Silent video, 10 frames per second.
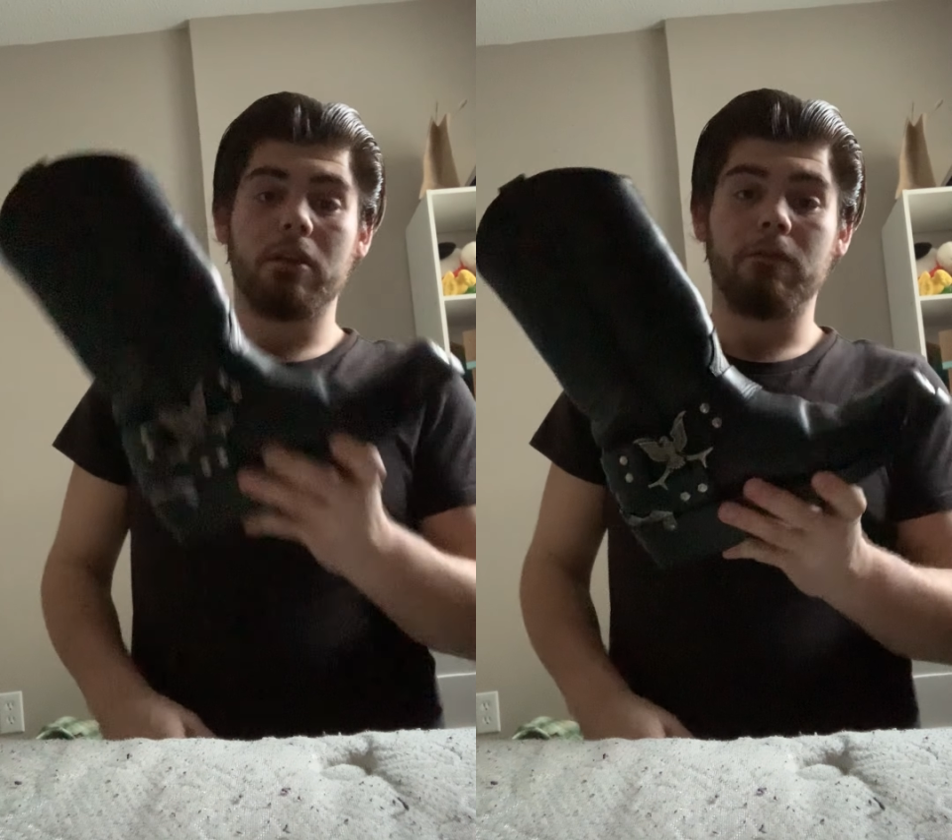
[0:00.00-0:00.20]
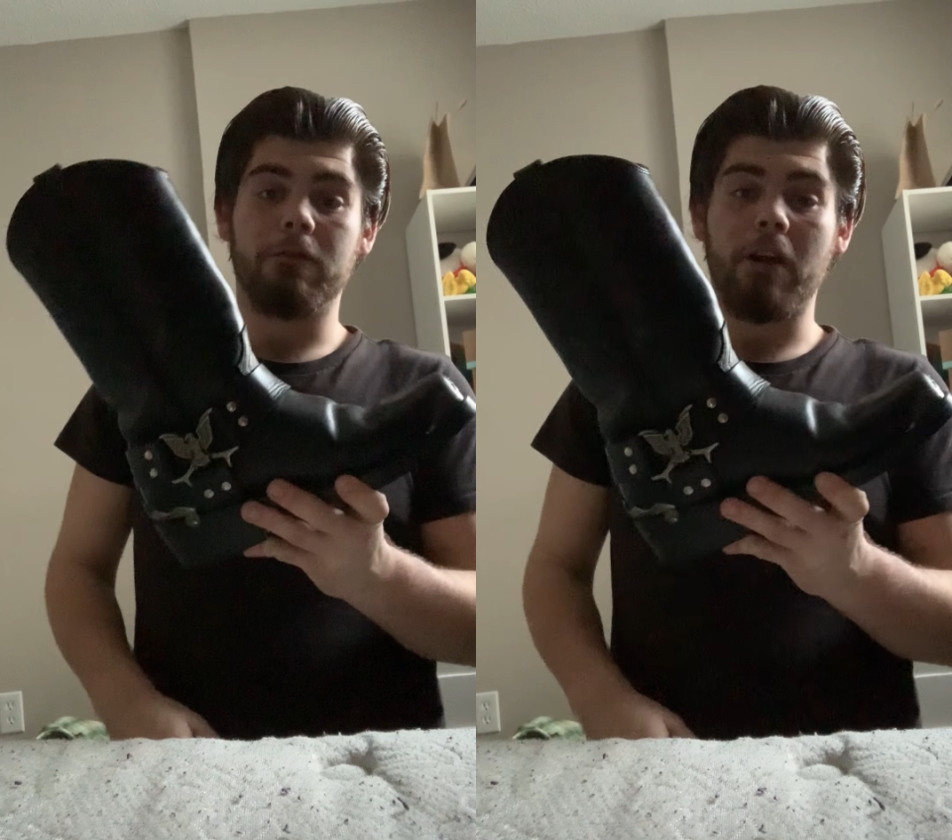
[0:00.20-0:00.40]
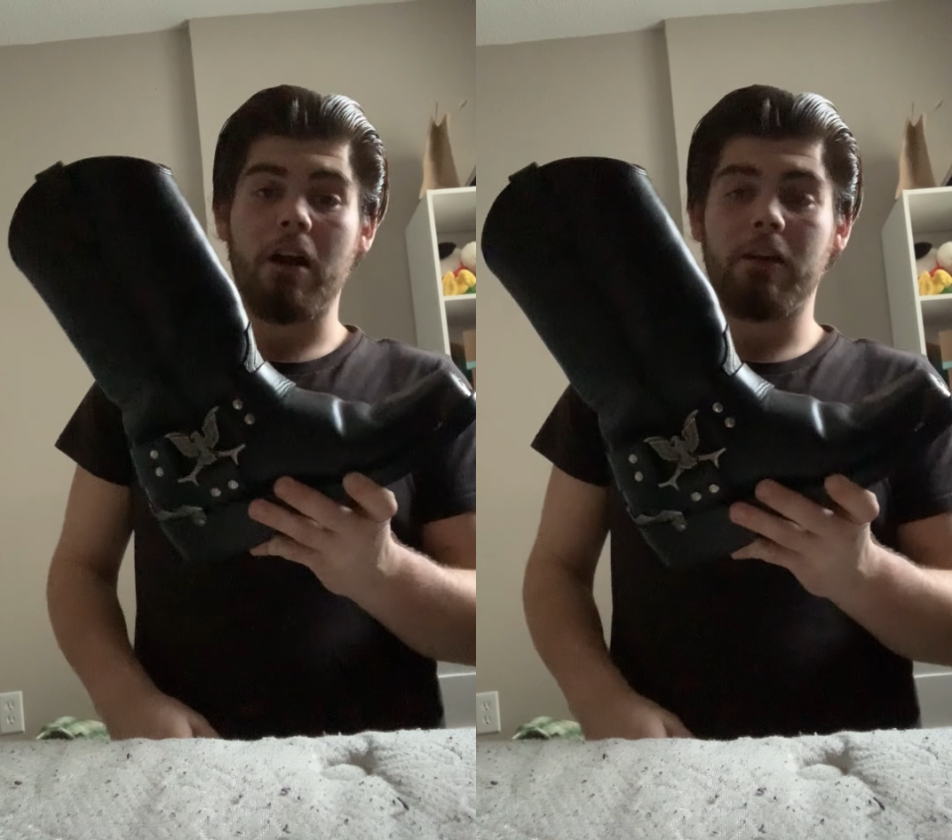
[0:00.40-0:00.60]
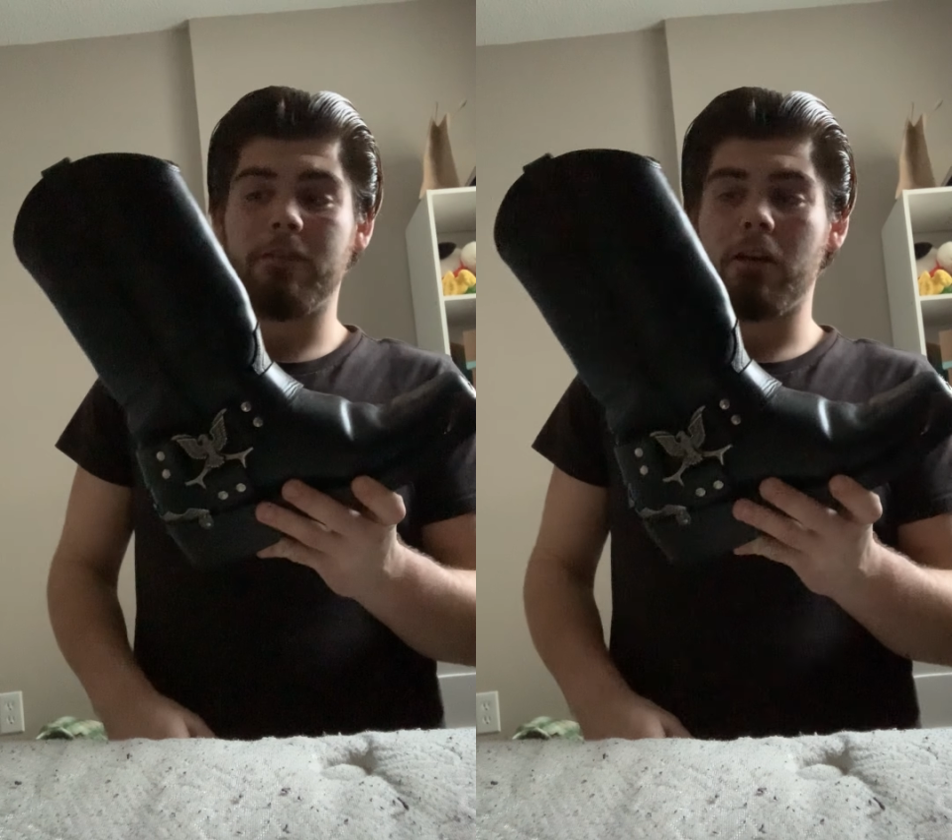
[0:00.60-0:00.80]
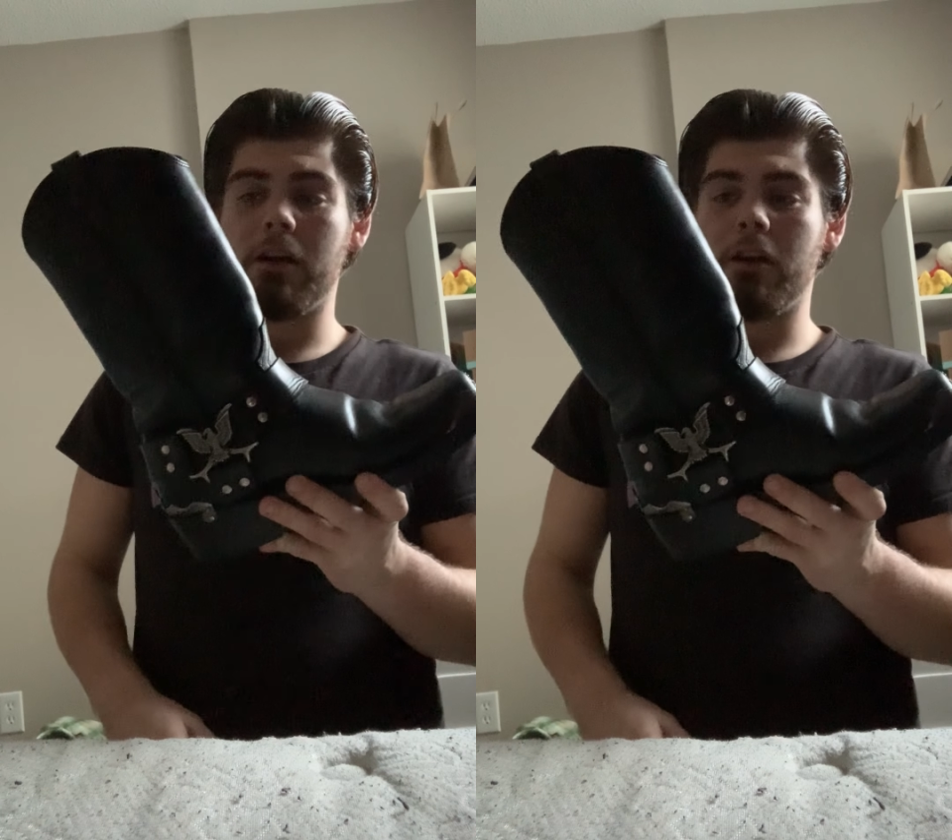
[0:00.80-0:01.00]
Very,
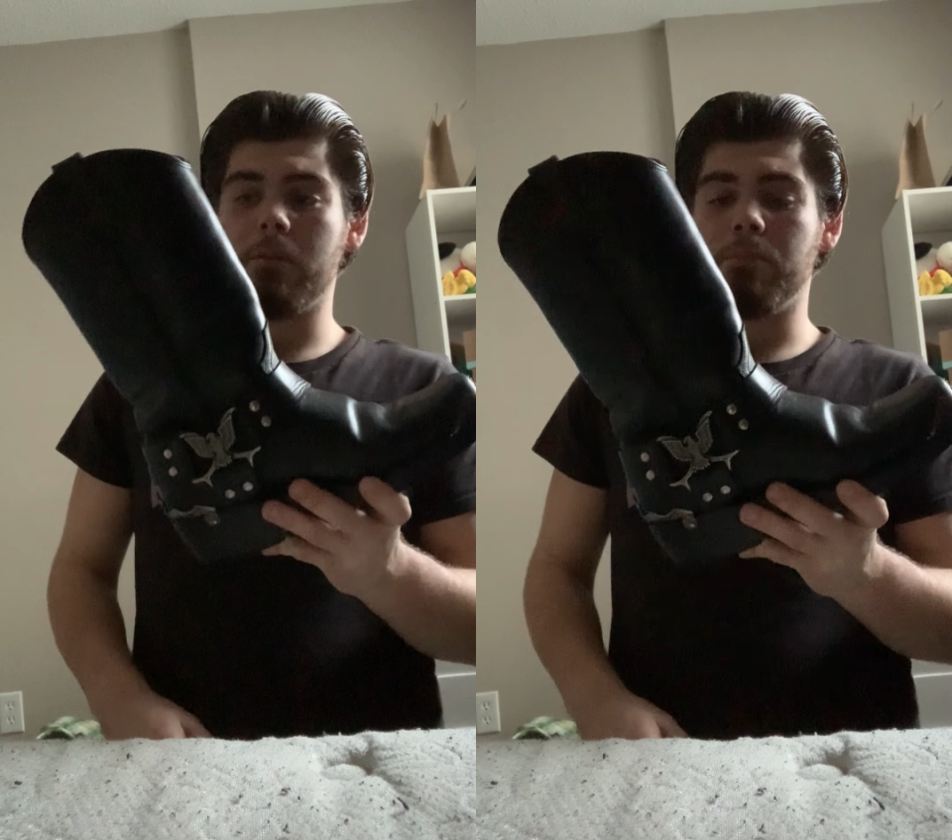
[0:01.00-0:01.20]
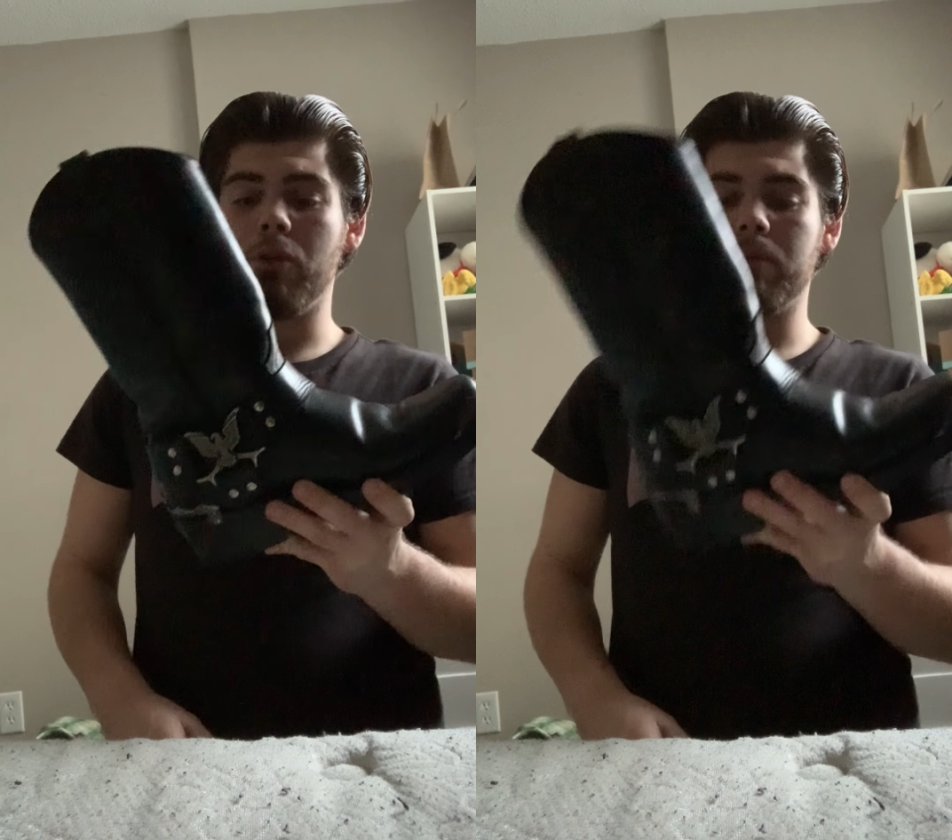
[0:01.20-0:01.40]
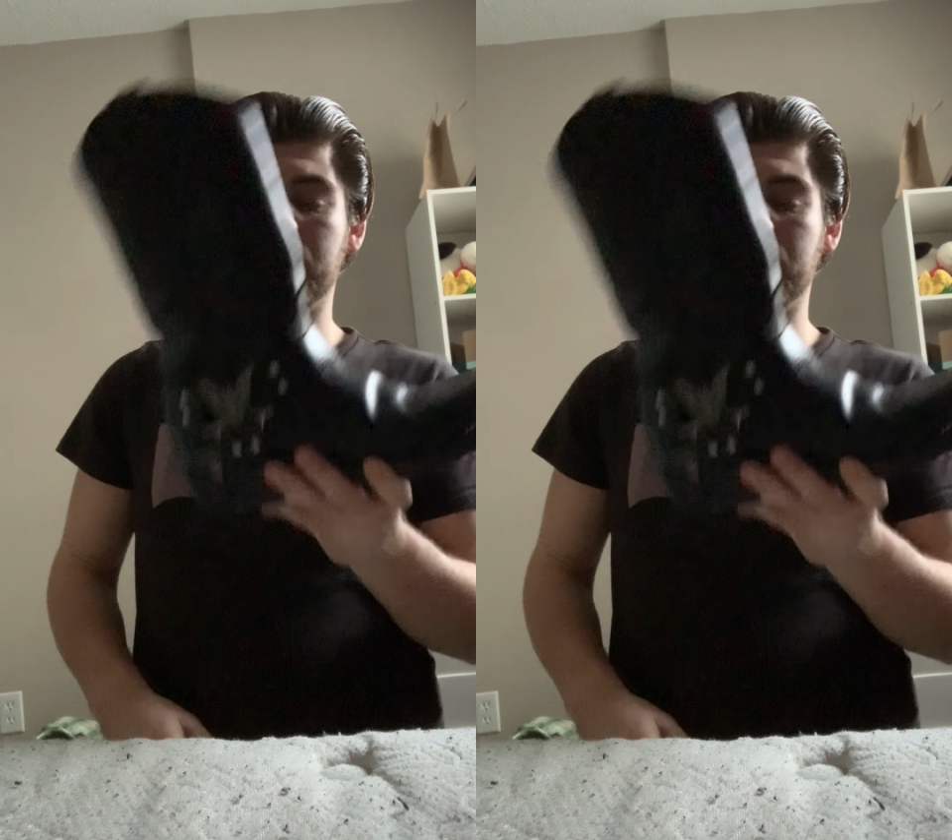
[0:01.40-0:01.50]
very good boot,